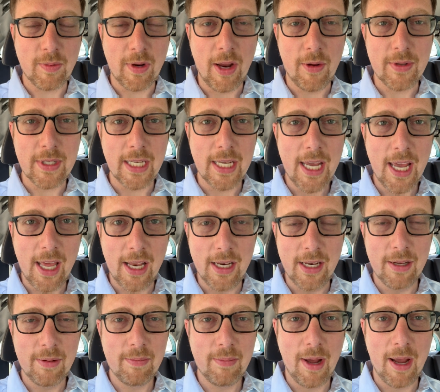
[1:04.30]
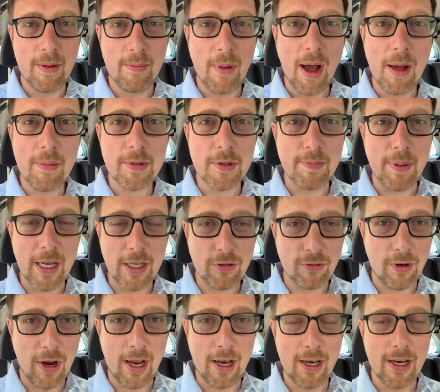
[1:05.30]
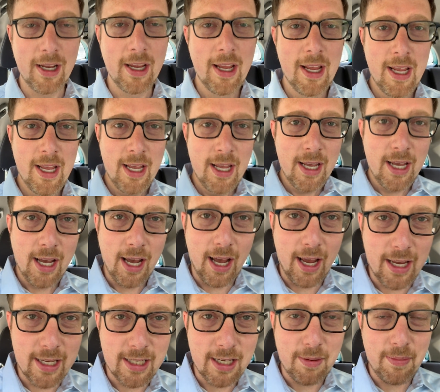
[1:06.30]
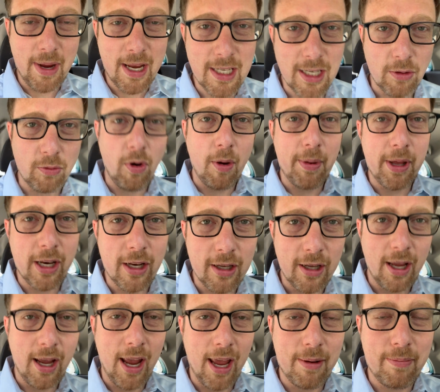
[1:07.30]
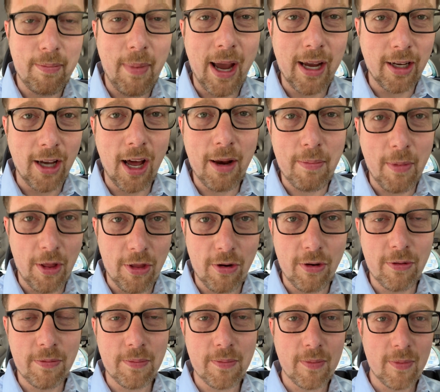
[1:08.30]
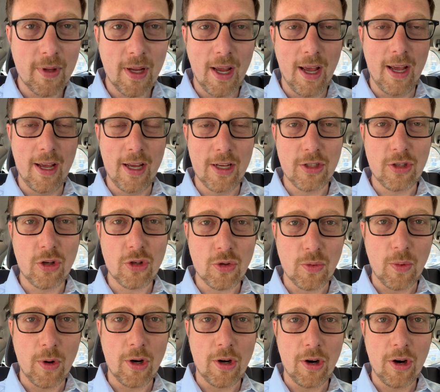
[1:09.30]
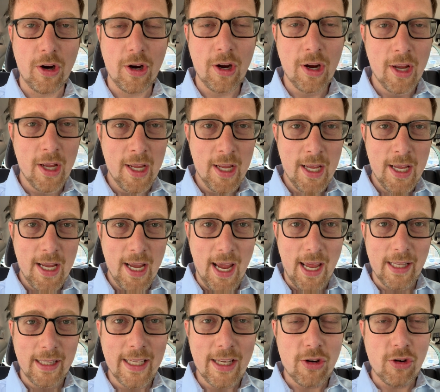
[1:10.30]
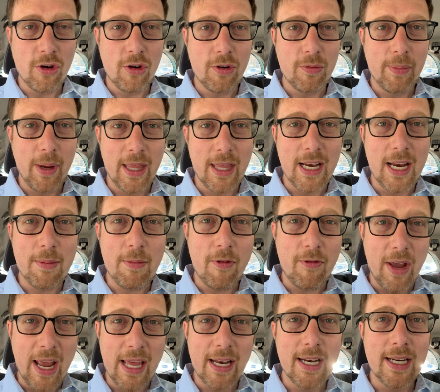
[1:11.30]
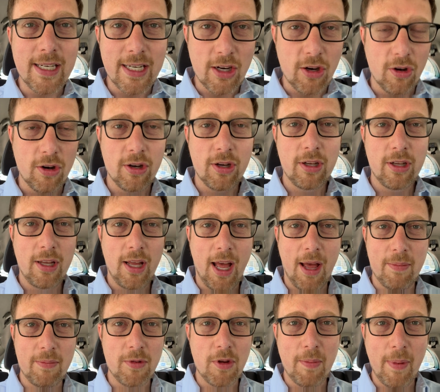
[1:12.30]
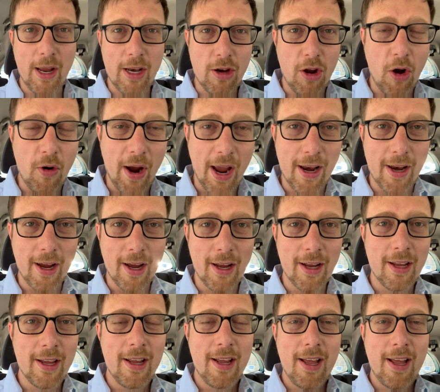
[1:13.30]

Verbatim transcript: when I was a kid. My mom's best friend uh, is an amazing woman and my godmother, uh, a social worker and leader by the name of Ada Deer. Um, you might know Ada.